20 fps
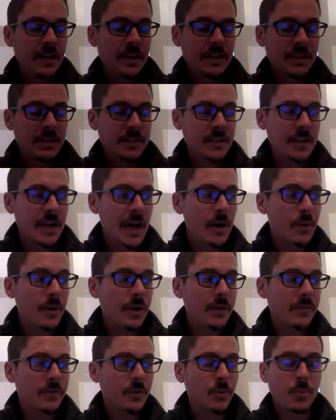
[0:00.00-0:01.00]
So now we
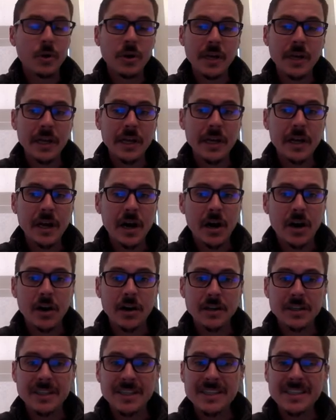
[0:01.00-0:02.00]
have to put in our
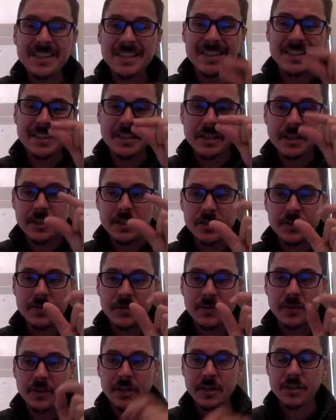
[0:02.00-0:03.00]
distances for
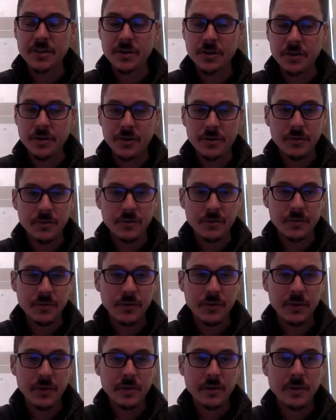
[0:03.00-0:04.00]
this groove.
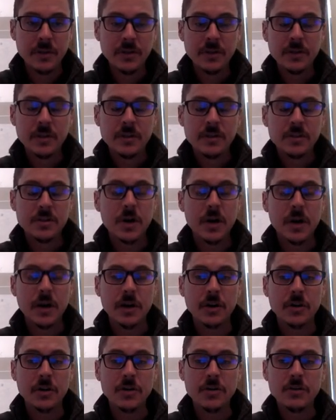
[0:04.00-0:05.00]
So our
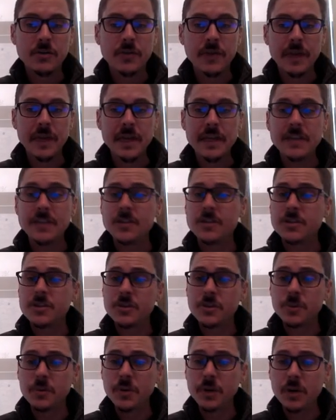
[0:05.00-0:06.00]
groove is
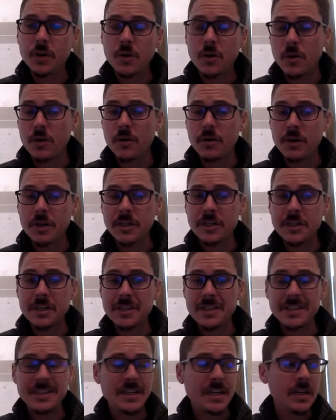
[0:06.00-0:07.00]
2¼ inches
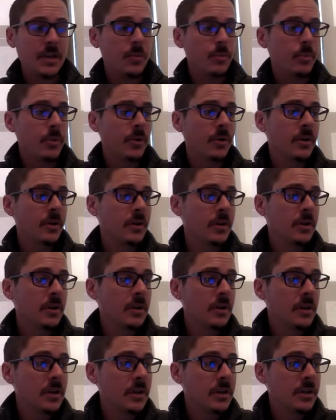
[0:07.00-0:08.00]
deep,
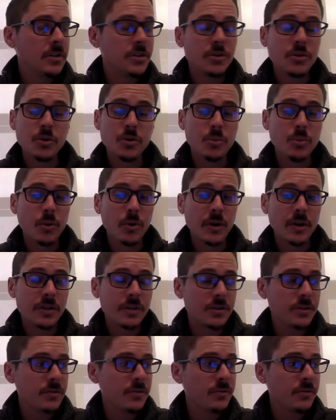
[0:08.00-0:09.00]

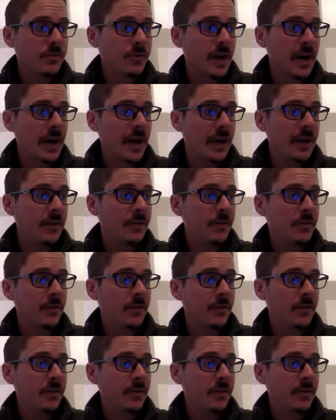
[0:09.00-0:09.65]
2.25,